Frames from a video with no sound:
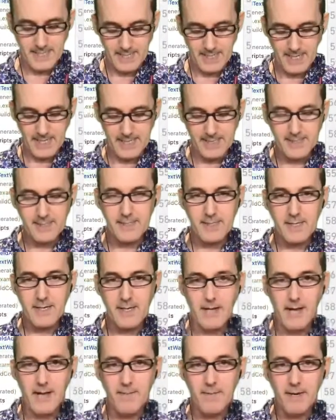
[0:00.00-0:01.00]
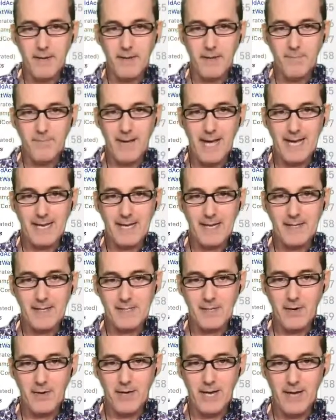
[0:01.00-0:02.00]
kids. I'm going to look back at this
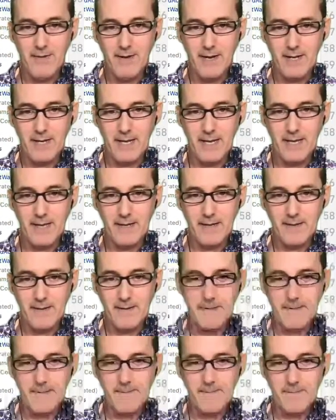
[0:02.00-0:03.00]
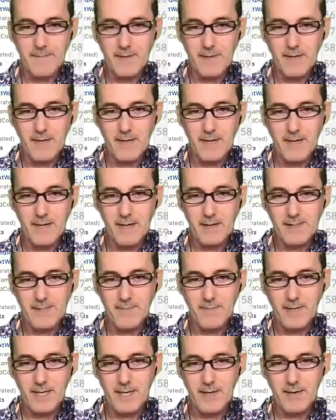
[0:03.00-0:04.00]
code out again.
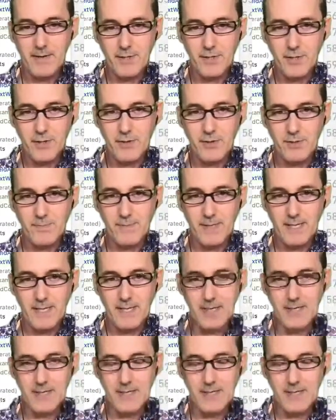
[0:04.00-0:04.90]
Something here shows me